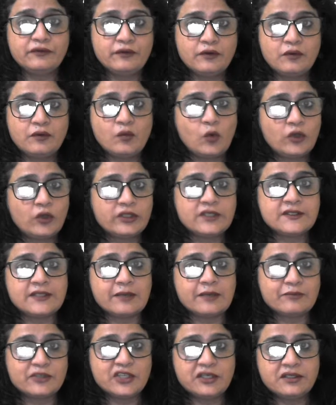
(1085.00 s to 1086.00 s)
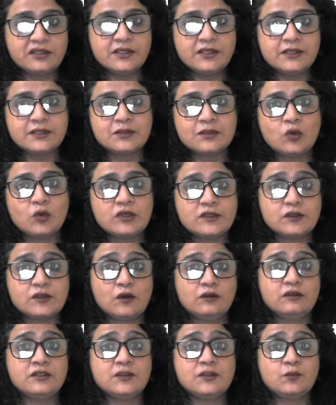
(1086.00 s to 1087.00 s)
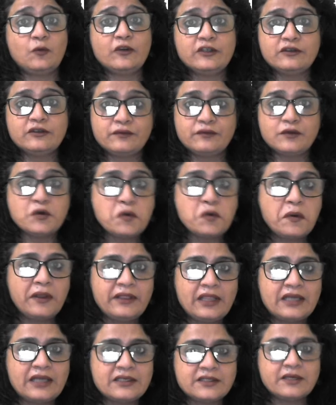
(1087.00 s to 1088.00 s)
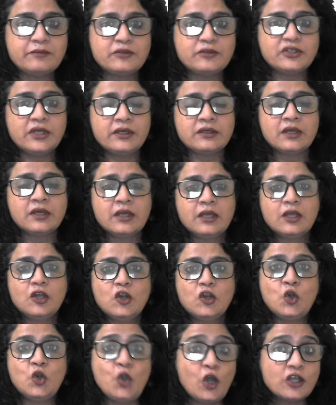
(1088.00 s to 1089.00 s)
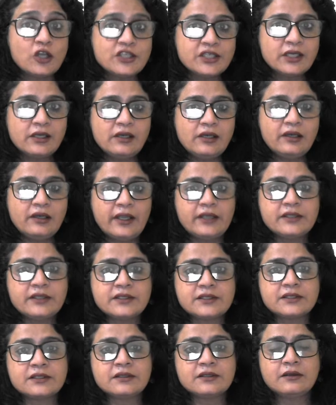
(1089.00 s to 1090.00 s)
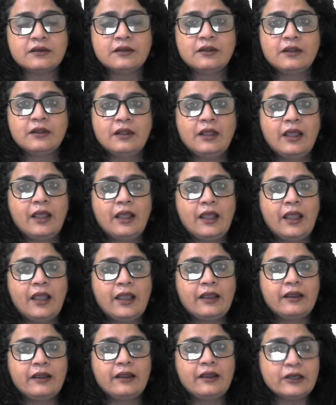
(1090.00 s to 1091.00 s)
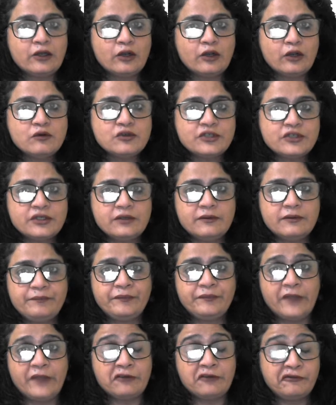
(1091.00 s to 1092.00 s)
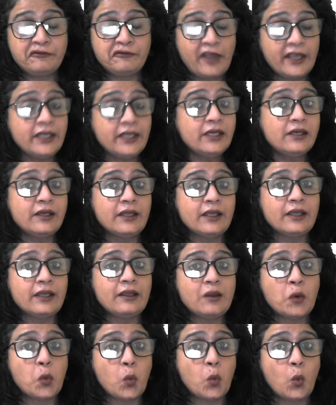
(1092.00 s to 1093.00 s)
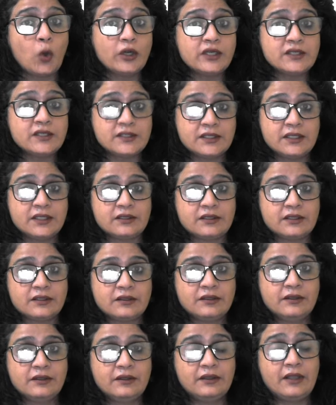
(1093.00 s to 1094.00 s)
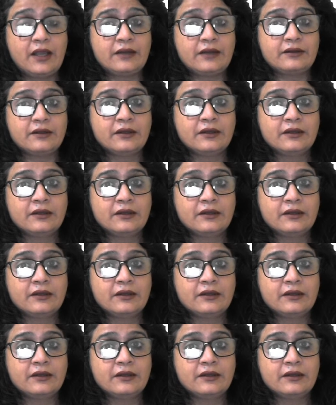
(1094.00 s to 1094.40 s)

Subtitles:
view, what the subject is, what is author's point of view on that subject, logical links, conclusion, and finally, what is it that